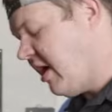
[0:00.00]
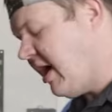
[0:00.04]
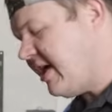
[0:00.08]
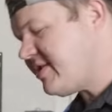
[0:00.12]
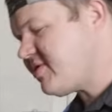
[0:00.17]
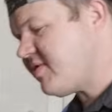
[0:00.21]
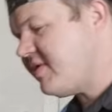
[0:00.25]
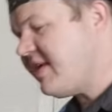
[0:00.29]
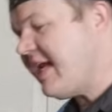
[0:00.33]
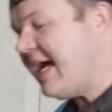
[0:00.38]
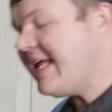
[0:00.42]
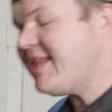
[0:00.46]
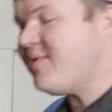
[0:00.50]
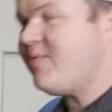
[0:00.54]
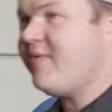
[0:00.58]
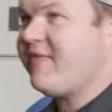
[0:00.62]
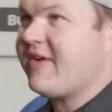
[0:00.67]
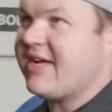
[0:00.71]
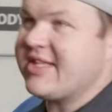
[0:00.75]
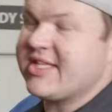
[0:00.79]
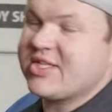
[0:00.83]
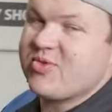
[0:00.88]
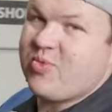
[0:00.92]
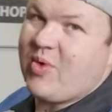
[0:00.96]
Alright, so now that we've
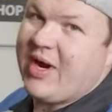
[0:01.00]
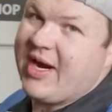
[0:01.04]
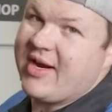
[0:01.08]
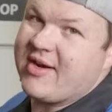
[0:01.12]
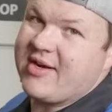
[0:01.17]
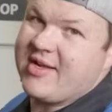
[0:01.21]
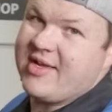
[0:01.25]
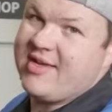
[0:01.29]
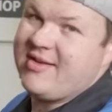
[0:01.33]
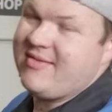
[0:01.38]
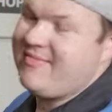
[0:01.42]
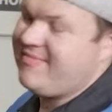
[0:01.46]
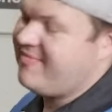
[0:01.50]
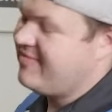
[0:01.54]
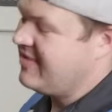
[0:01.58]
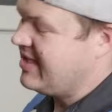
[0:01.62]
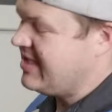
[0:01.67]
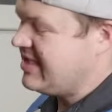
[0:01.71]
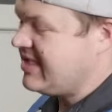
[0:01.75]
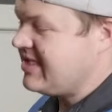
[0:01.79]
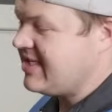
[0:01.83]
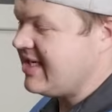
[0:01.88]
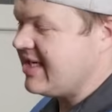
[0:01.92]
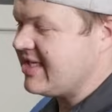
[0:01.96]
got this wired in,
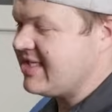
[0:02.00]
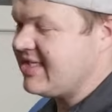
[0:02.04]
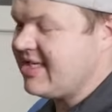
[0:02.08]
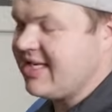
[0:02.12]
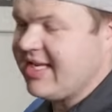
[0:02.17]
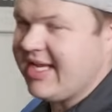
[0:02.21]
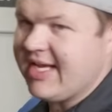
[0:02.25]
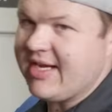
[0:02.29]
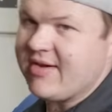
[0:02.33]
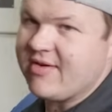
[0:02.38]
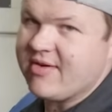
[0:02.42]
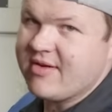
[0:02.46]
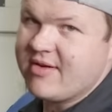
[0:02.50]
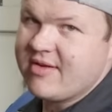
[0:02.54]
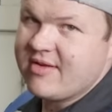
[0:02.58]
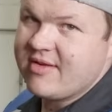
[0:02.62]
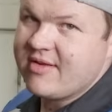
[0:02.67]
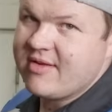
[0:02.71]
let's test it out.